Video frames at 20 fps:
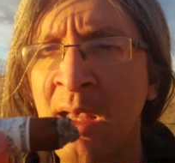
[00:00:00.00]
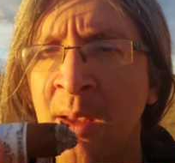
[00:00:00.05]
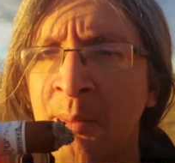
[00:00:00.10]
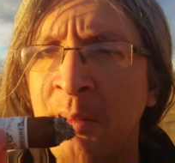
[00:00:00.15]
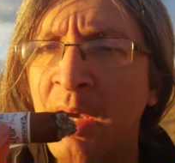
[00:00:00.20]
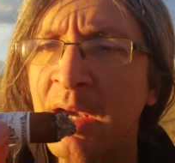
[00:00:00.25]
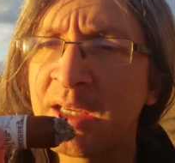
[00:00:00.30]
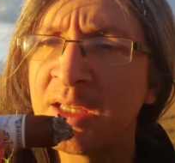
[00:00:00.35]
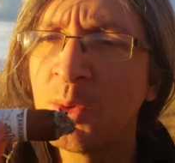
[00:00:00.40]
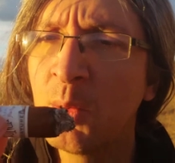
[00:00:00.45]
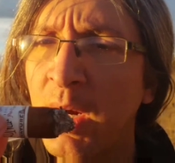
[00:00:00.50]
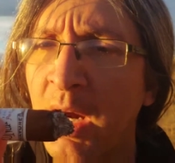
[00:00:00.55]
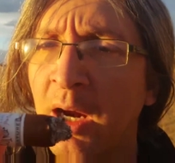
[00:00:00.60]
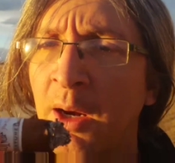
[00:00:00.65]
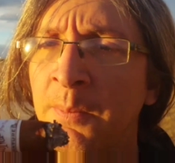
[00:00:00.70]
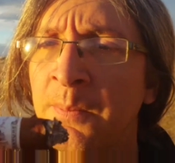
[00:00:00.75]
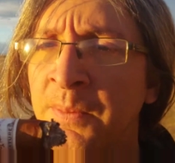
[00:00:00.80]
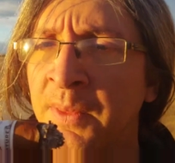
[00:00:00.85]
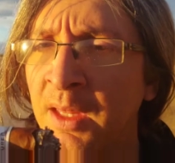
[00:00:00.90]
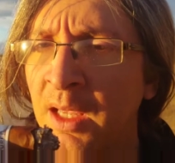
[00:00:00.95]
But I
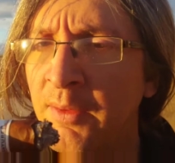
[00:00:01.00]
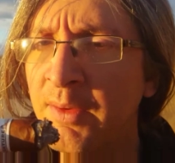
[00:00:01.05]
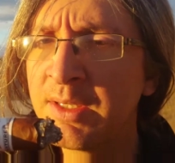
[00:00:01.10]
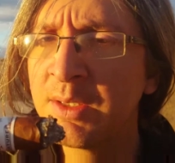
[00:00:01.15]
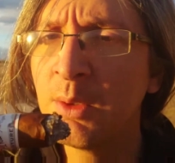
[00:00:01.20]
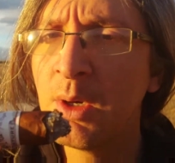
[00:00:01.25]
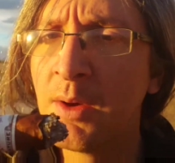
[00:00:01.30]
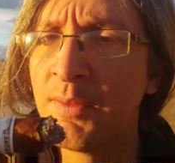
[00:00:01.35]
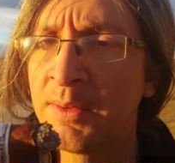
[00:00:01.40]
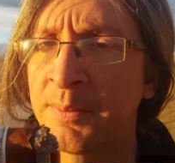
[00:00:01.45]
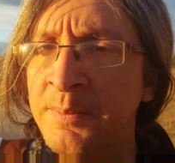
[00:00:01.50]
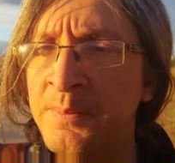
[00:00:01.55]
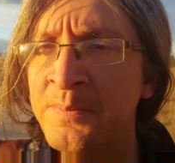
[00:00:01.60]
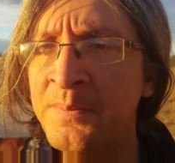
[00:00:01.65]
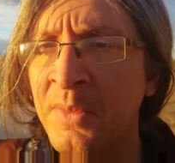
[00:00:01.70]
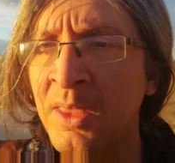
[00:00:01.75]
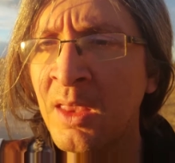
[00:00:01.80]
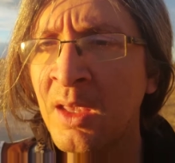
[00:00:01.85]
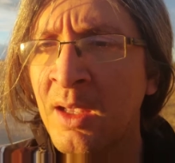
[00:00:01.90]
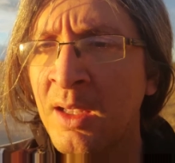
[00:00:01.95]
swear, every so often,
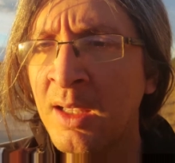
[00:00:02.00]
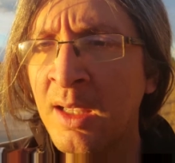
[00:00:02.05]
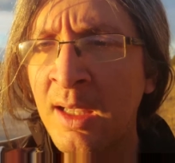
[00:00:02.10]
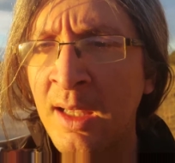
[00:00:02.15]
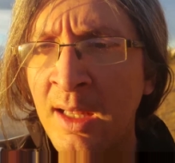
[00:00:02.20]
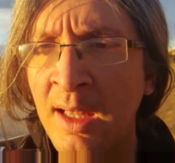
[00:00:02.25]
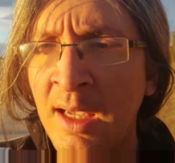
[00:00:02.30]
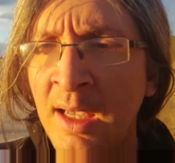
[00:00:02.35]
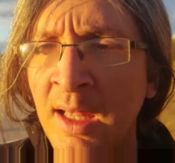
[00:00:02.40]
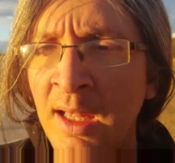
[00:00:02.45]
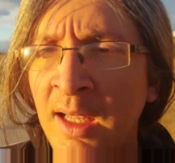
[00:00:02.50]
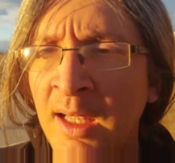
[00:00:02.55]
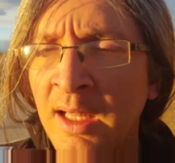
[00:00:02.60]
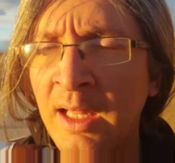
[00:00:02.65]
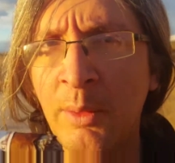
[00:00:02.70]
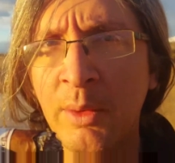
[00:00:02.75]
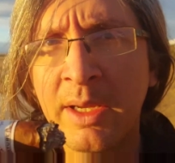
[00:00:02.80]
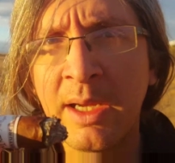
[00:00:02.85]
I'll